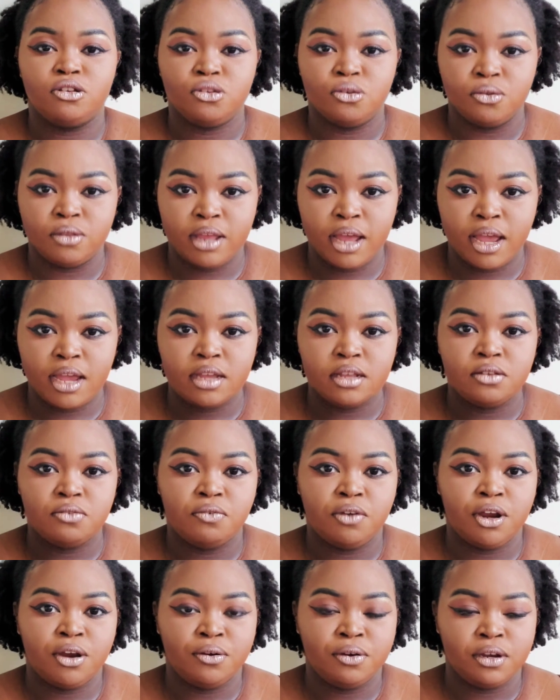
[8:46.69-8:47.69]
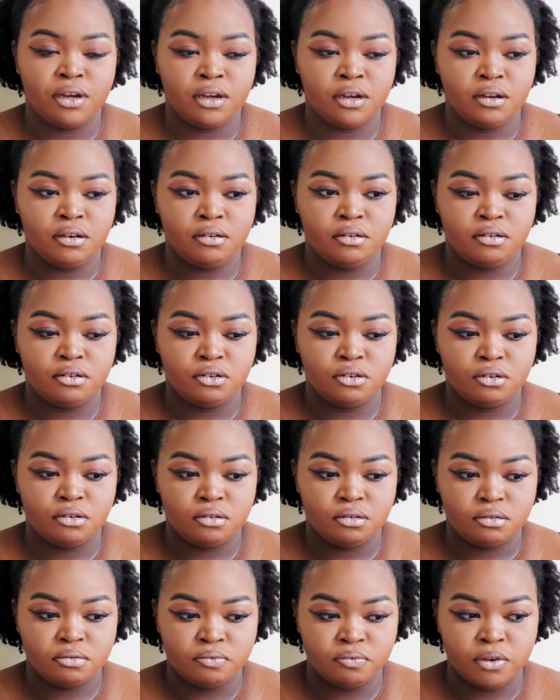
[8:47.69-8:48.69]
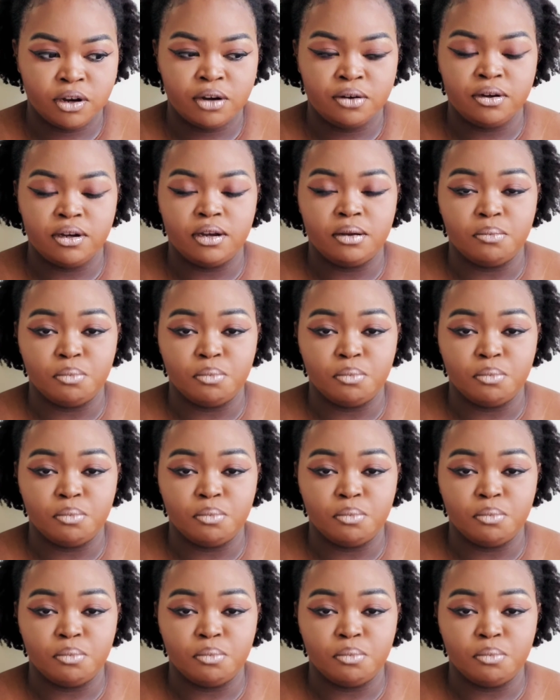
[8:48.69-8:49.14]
So that is very, very